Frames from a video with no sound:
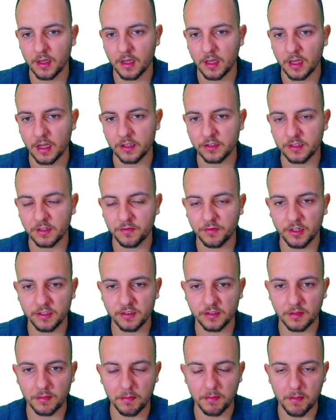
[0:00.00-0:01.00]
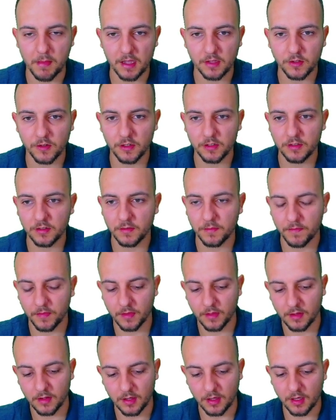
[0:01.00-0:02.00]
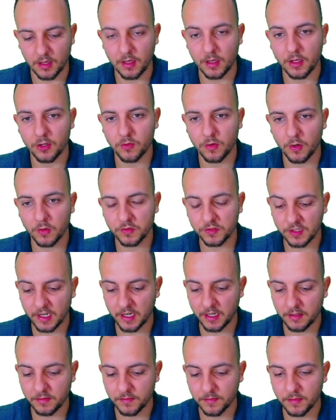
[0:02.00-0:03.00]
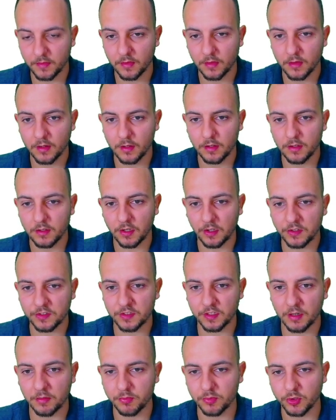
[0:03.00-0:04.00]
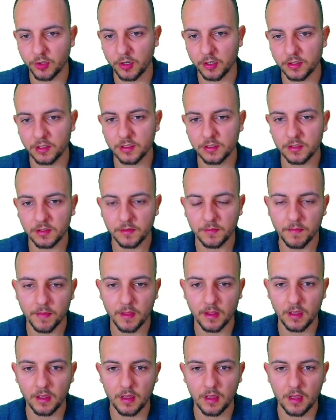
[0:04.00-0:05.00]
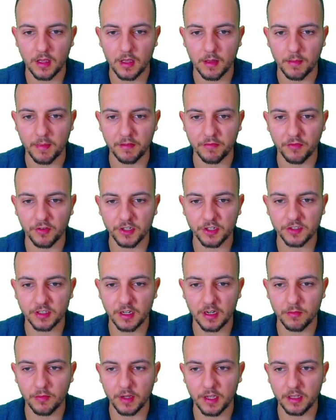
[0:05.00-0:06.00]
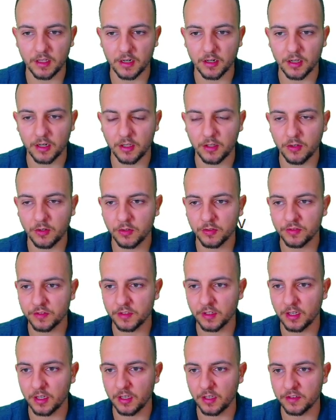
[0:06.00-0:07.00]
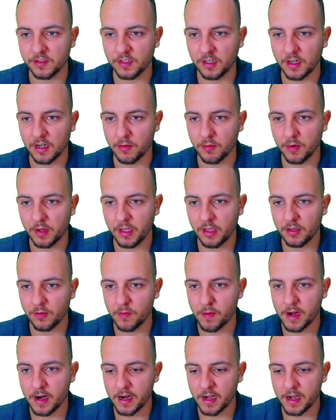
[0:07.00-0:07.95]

As the first method, equal sign, sum product. My first array that I'm going to use is the array where I